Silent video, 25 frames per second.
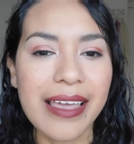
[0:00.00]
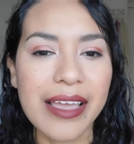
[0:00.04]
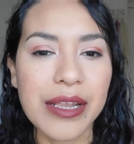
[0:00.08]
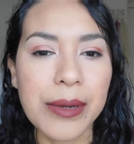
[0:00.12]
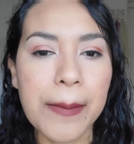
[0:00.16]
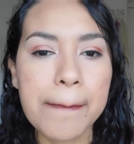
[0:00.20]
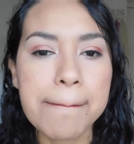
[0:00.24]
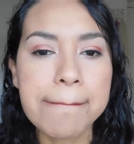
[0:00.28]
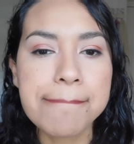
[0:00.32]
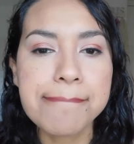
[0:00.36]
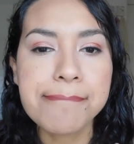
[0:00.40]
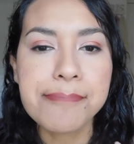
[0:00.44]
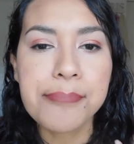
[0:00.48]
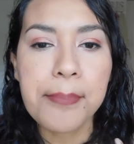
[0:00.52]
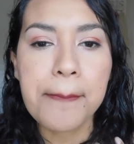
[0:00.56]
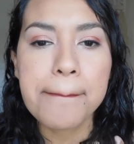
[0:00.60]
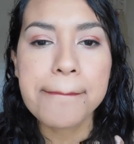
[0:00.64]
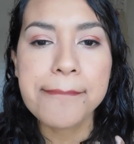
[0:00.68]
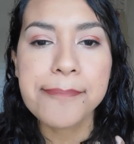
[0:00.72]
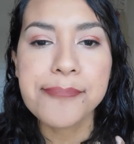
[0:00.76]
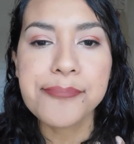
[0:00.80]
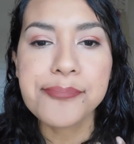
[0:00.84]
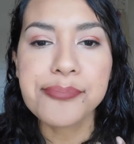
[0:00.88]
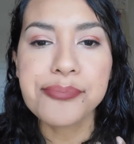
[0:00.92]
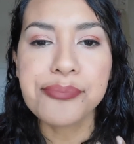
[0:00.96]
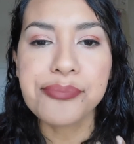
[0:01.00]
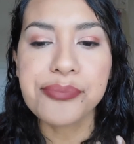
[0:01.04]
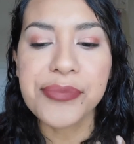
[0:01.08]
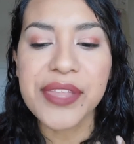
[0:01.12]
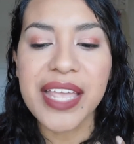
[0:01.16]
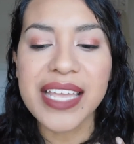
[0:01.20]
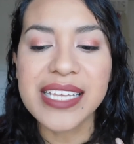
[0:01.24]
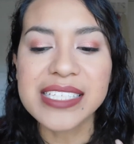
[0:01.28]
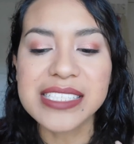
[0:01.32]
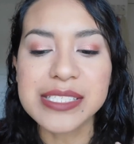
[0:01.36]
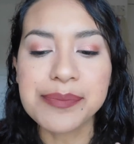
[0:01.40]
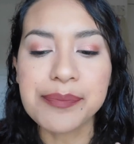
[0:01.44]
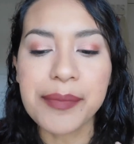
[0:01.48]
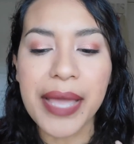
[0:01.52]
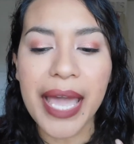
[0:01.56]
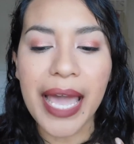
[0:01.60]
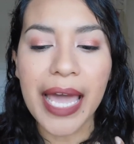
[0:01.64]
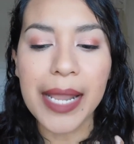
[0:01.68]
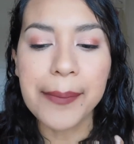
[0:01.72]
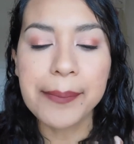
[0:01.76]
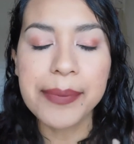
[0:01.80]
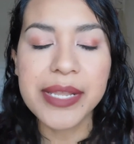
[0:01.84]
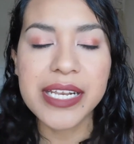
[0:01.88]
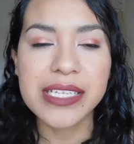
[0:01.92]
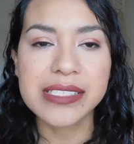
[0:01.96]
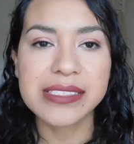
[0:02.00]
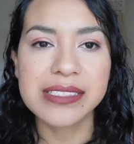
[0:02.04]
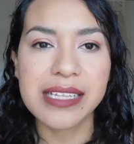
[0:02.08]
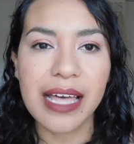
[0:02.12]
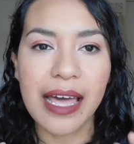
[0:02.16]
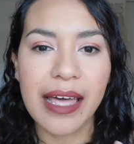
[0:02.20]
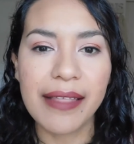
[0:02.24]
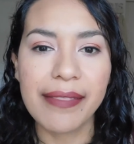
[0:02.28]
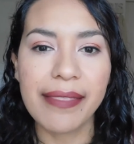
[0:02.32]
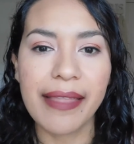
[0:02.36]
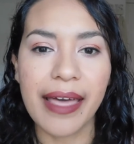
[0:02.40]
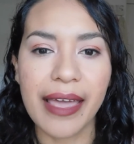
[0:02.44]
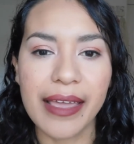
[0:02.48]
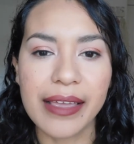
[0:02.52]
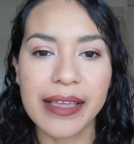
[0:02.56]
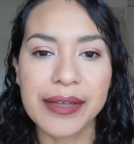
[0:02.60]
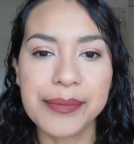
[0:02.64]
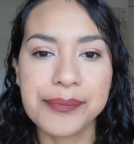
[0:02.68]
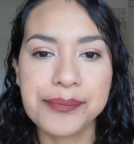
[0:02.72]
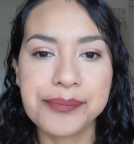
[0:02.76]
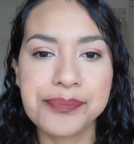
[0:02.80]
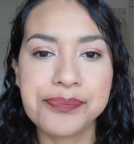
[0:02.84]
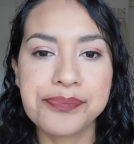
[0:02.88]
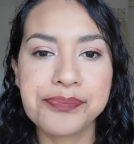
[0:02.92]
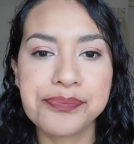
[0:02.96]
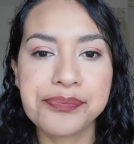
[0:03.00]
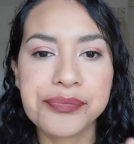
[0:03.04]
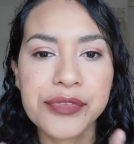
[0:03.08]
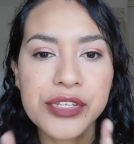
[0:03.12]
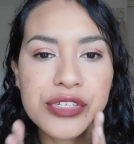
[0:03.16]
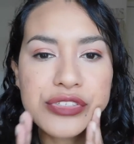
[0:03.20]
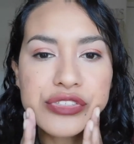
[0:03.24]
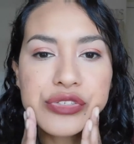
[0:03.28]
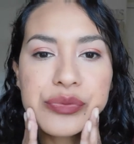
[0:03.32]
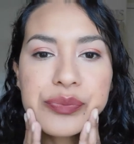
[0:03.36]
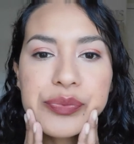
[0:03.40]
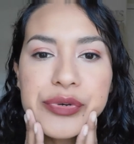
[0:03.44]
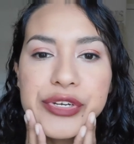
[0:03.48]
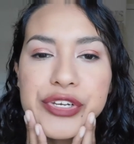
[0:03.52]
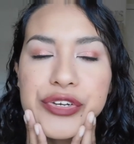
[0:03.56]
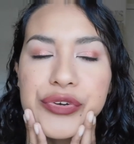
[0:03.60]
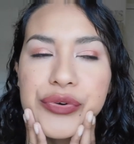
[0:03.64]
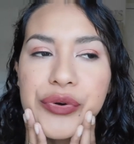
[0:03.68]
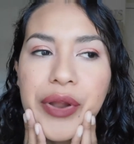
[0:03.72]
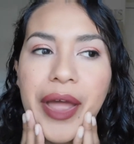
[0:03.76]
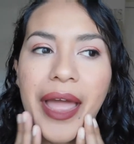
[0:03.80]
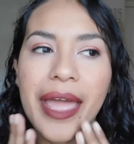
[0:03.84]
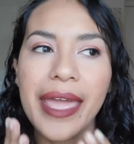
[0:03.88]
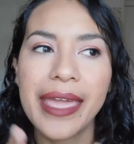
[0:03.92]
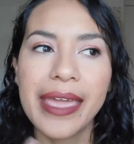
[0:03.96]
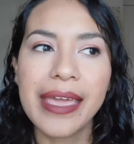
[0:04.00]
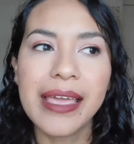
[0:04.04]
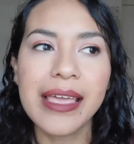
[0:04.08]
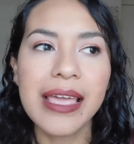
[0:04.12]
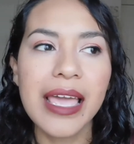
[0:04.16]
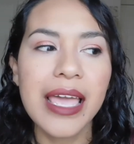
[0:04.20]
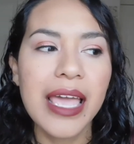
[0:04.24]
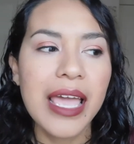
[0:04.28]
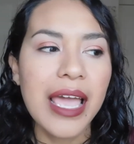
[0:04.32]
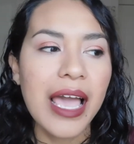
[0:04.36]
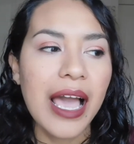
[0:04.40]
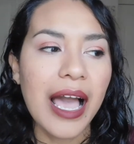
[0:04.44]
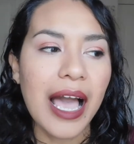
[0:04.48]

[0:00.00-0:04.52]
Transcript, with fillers: it. It's matte, but it's not like super drying.